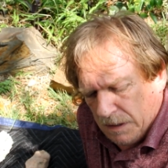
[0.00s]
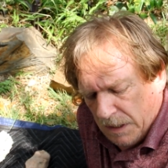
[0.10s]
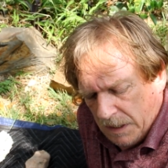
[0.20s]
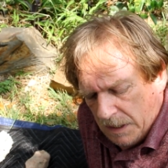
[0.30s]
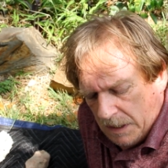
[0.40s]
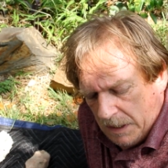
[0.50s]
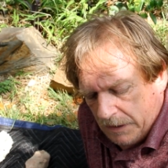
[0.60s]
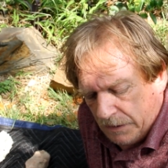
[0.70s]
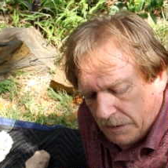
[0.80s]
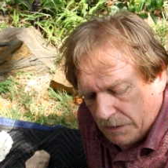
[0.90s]
Uh,
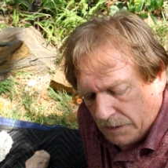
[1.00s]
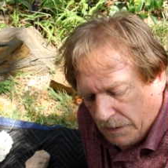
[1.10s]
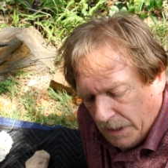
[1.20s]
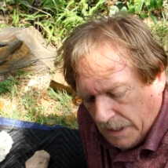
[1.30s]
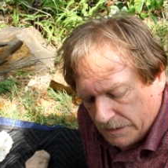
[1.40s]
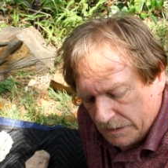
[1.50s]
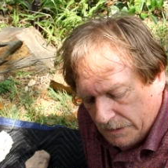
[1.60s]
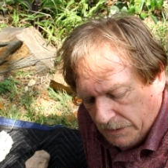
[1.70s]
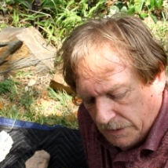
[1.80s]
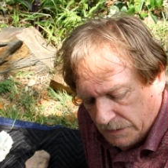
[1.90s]
and there are
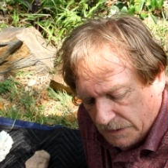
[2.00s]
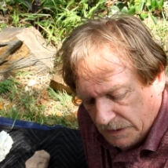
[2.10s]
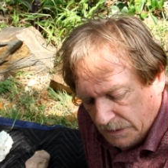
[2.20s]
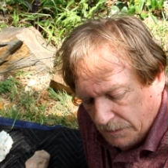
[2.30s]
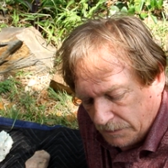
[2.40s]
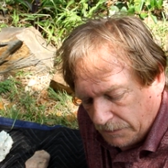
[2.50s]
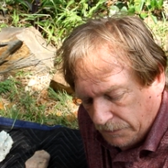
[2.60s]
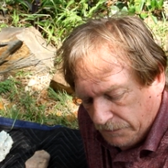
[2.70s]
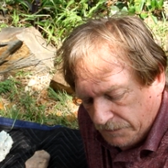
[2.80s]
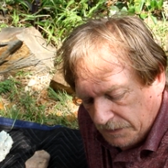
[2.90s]
actually, you can see little
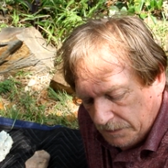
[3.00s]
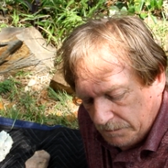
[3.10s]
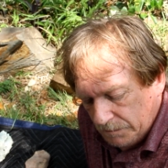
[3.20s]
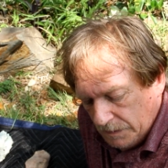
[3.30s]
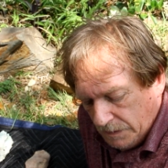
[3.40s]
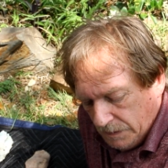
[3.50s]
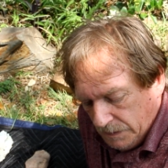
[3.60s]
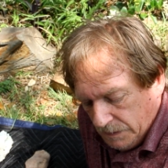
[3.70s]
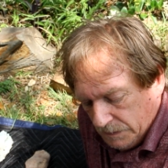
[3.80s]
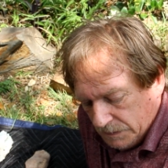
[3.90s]
grooves in them.
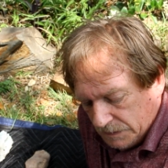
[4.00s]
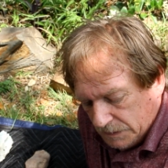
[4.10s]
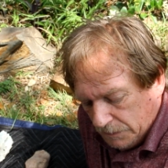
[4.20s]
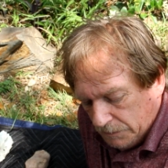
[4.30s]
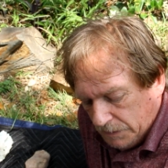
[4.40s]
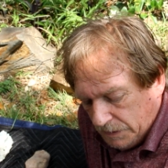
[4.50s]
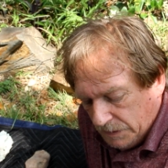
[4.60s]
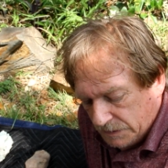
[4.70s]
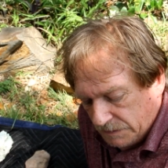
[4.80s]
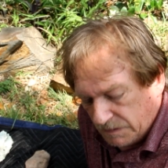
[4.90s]
So it
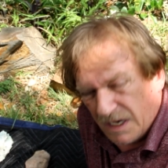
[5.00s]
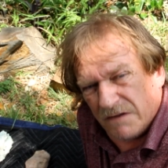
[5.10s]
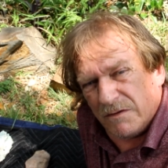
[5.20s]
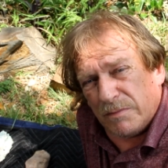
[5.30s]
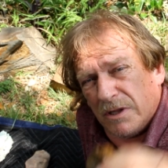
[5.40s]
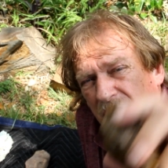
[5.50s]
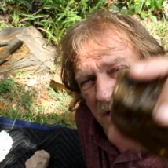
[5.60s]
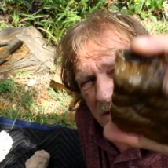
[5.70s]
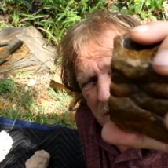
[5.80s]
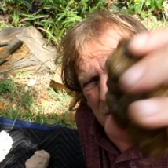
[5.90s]
is some kind of a plant.